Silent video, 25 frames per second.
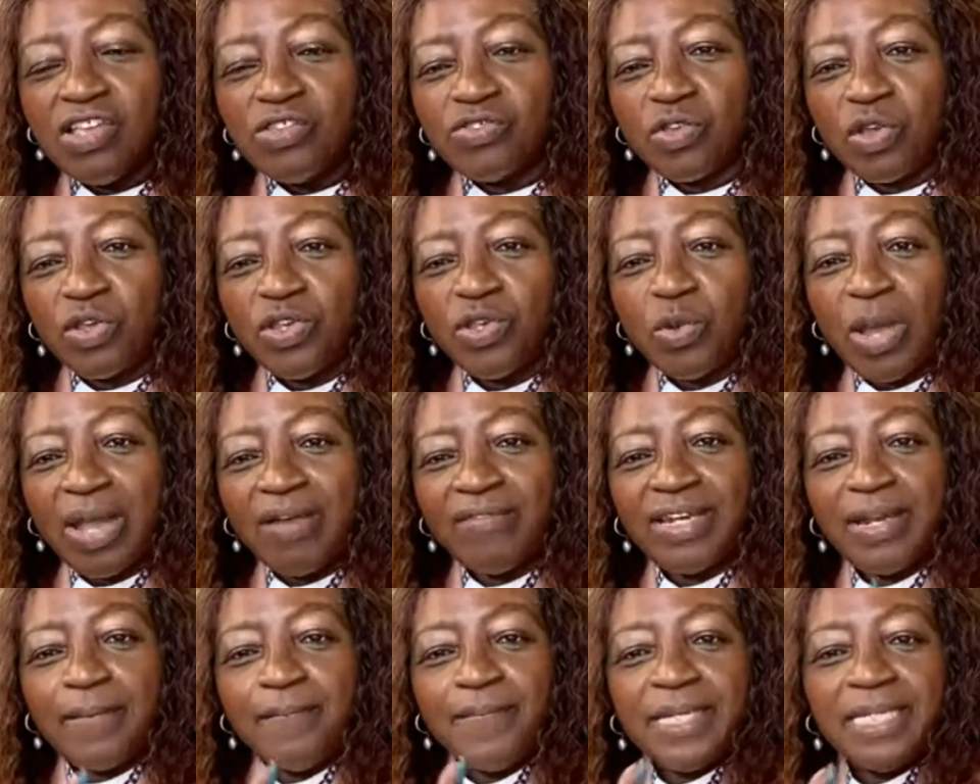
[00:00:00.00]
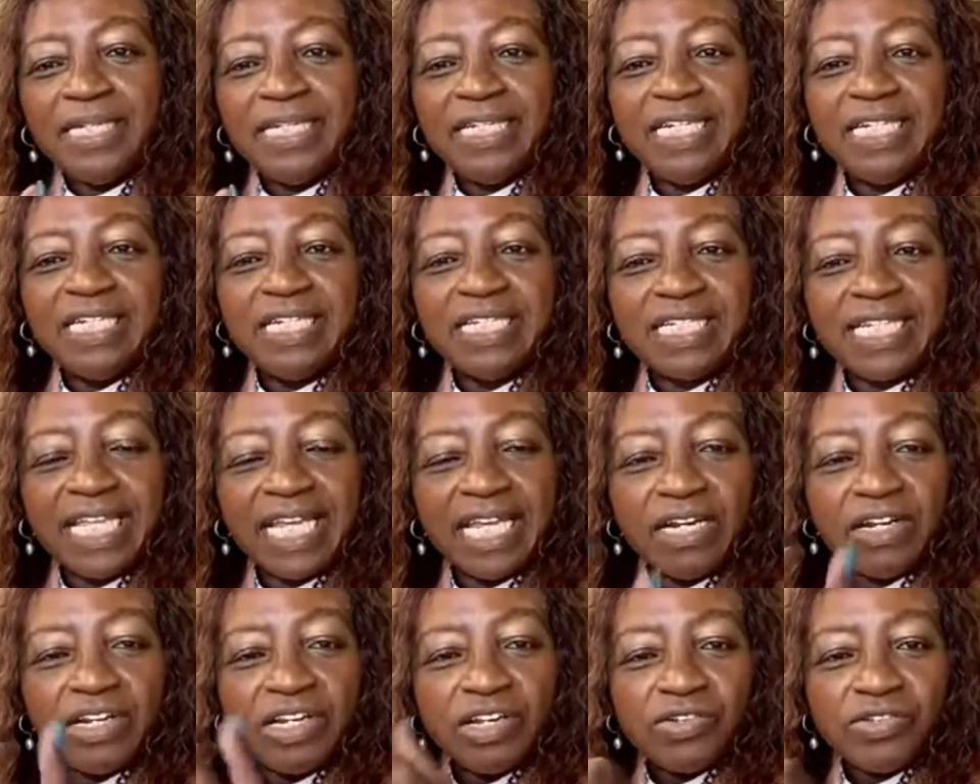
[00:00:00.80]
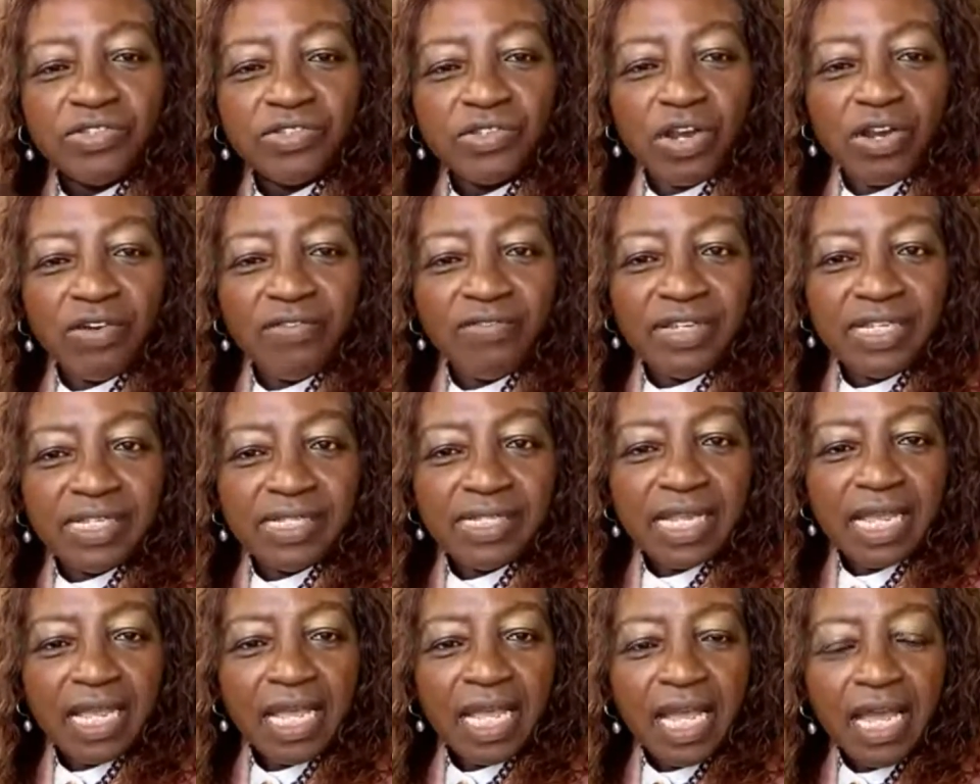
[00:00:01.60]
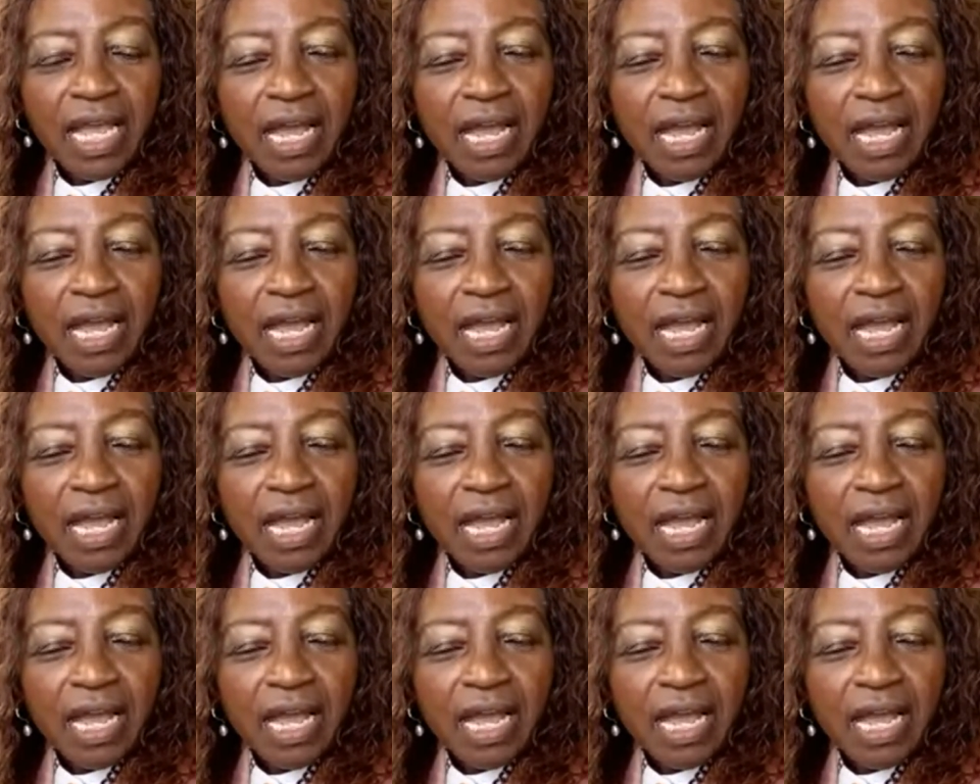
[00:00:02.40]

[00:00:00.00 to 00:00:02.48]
So you have an ability to tailor your service.